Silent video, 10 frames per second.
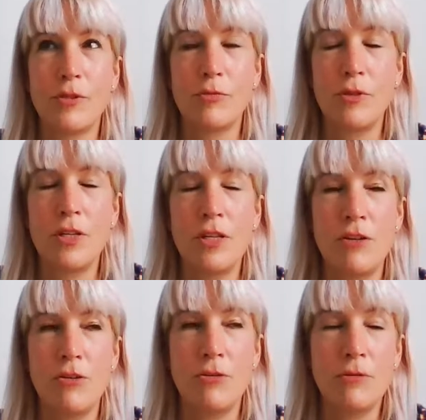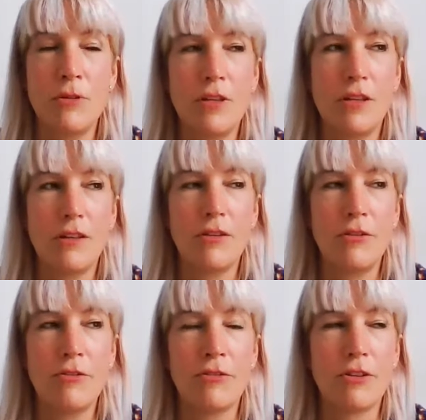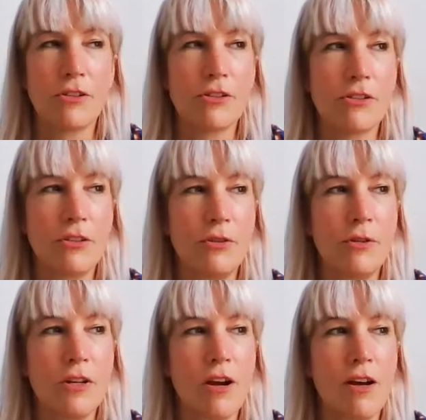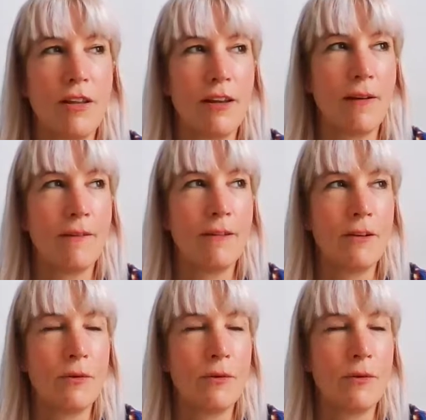it's between you and the universe or you and God,